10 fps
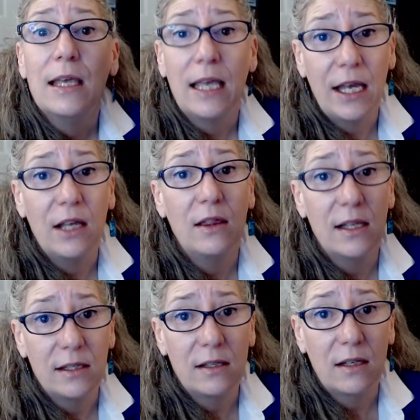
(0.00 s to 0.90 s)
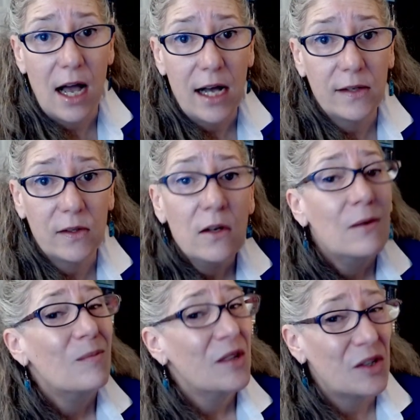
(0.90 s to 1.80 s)
in this class.
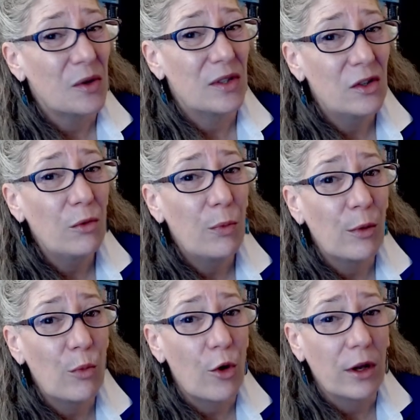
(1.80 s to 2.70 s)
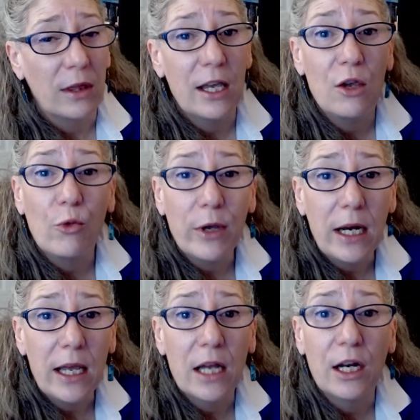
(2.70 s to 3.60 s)
So it's super important that you read
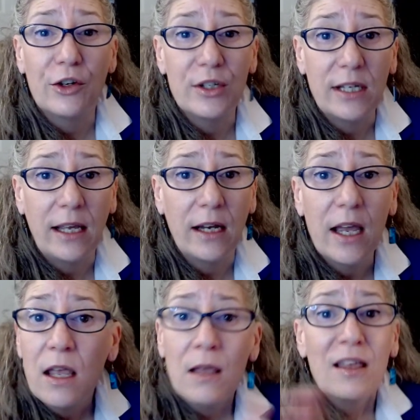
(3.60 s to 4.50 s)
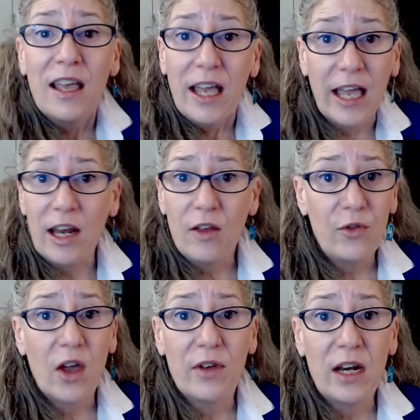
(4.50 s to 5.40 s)
it and understand it. And if you
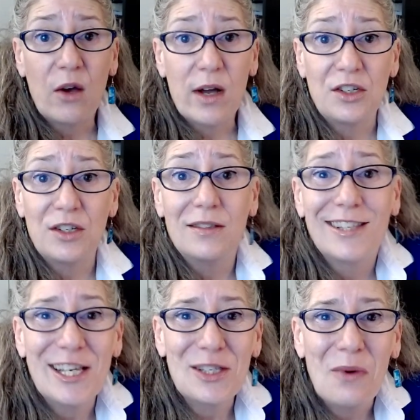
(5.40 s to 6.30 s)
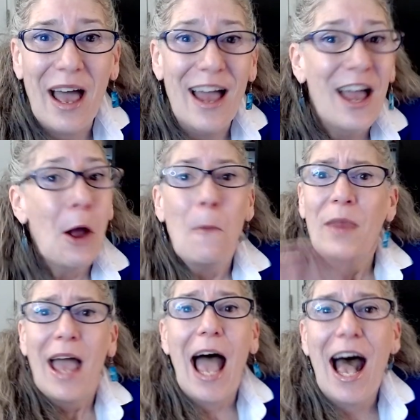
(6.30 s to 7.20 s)
have any questions, guess what?
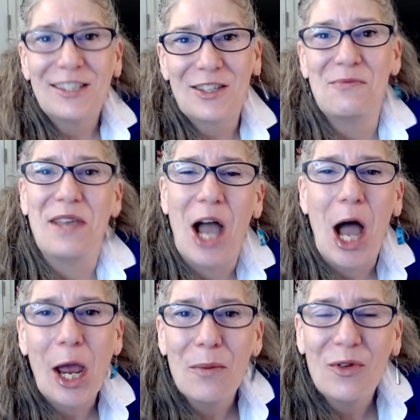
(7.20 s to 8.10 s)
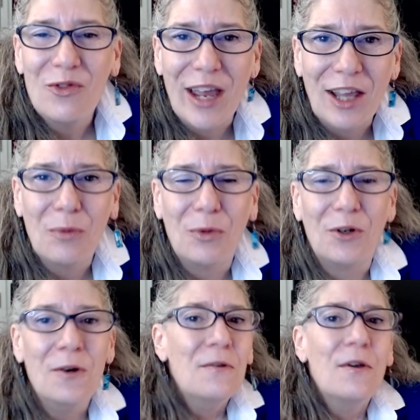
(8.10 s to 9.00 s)
Ask me. I am
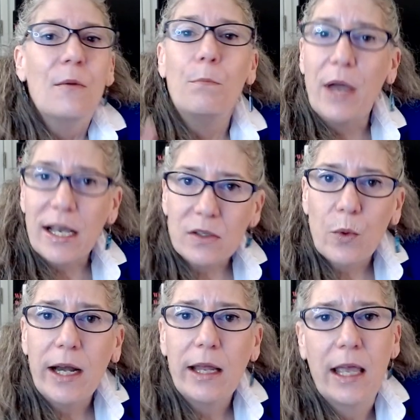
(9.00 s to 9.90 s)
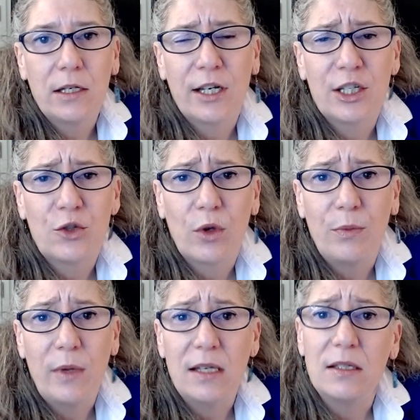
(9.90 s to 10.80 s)
available. Best way to get in touch with
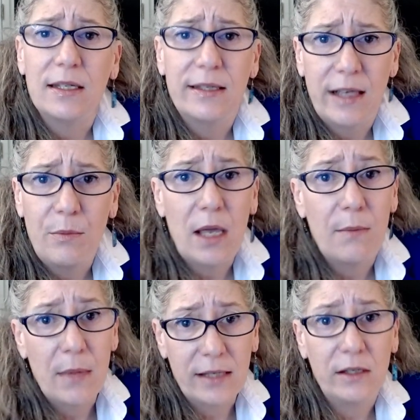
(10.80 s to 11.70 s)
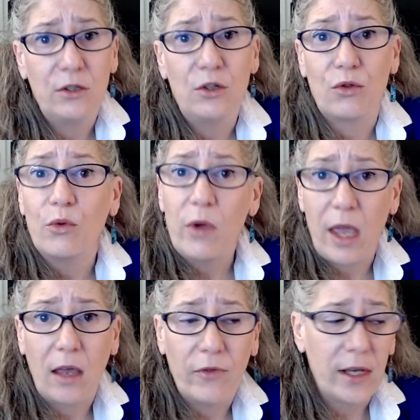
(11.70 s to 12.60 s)
me is to send me a message through
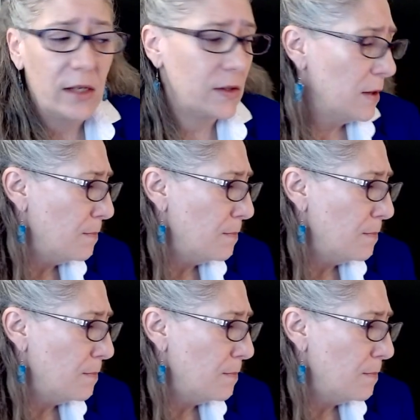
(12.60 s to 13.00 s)
Canvas.